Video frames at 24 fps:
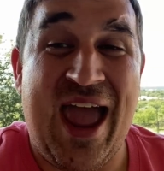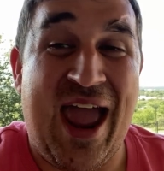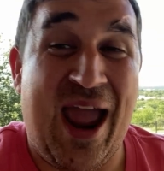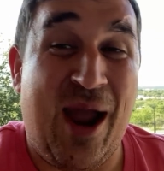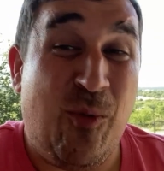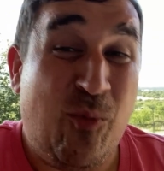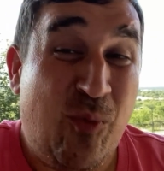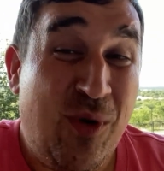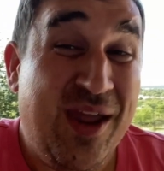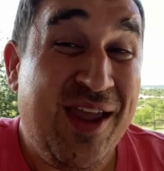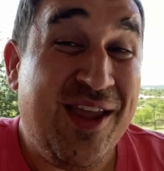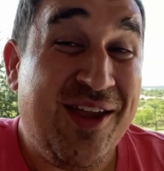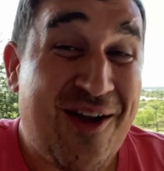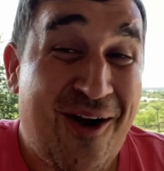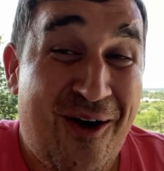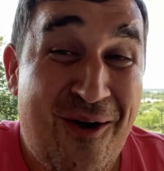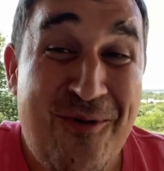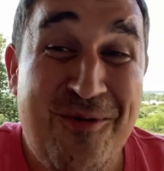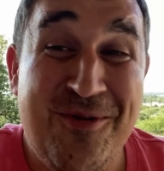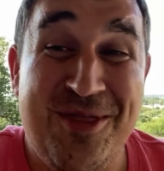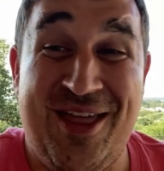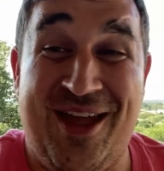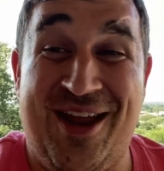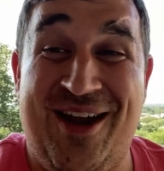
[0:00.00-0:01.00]
And we
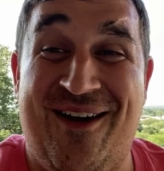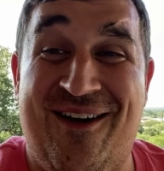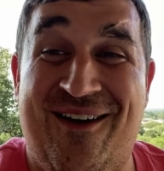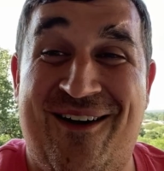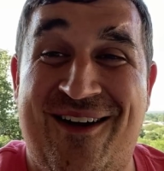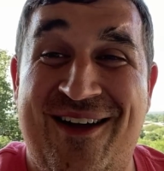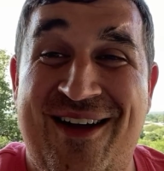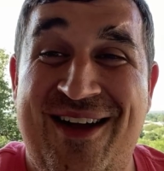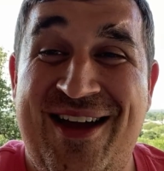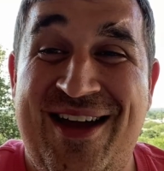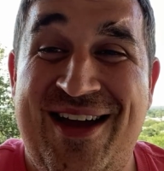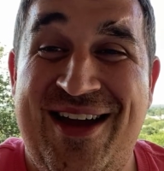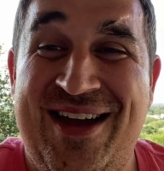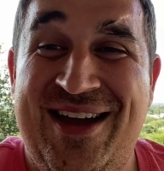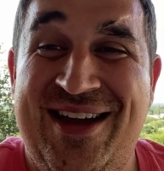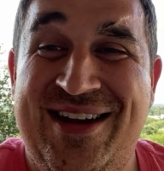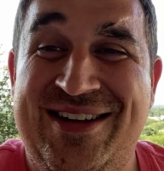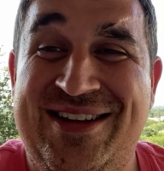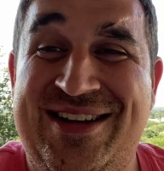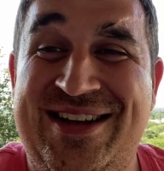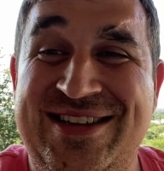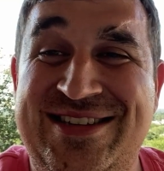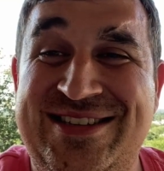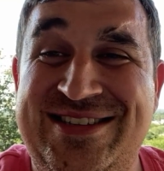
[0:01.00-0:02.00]
go there
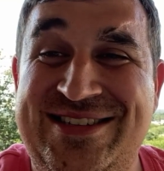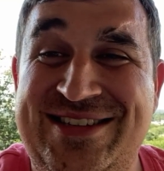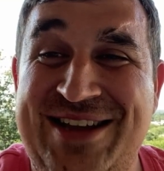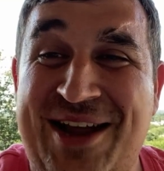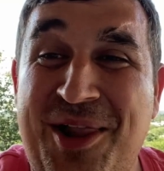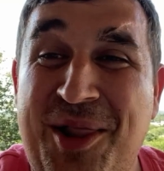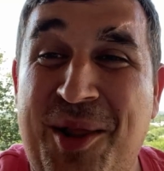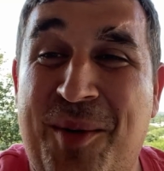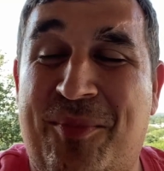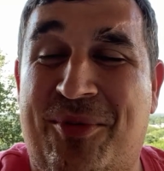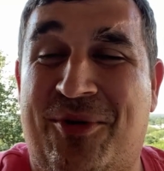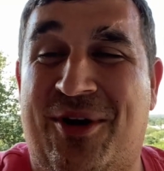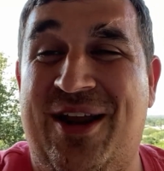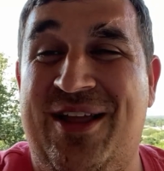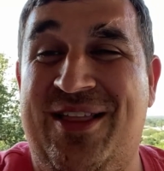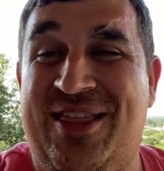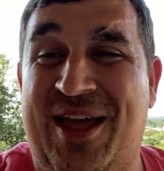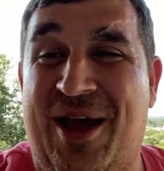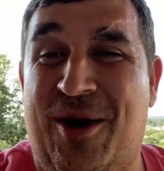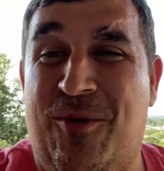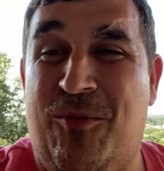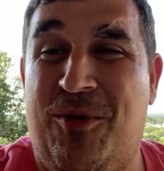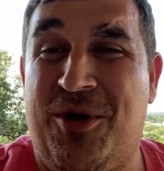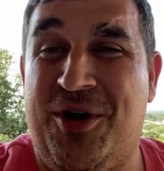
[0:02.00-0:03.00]
to celebrate
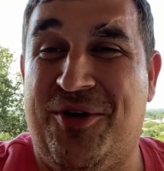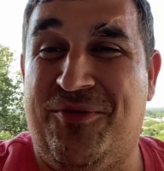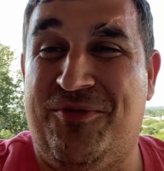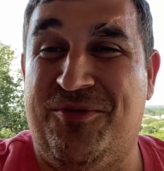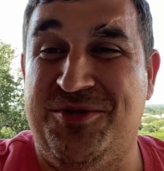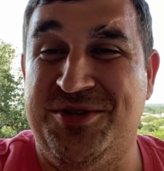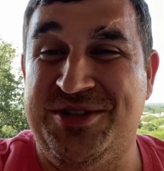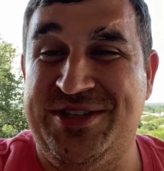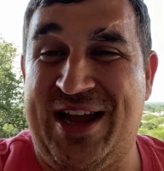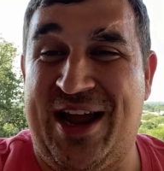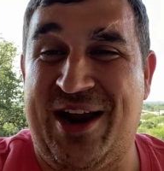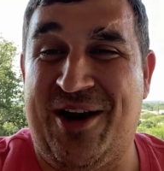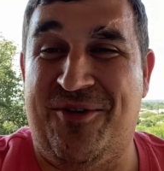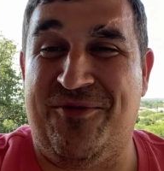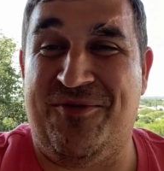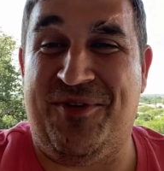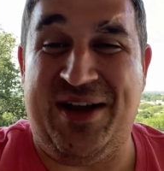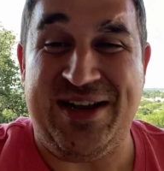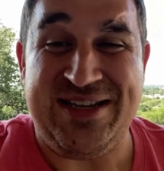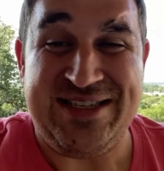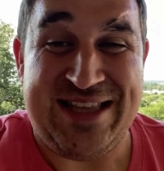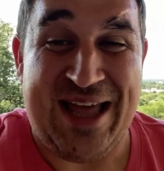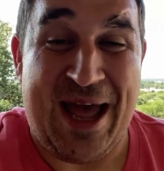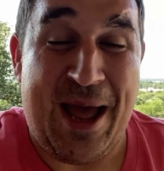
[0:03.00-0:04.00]
that wonderful sacrifice.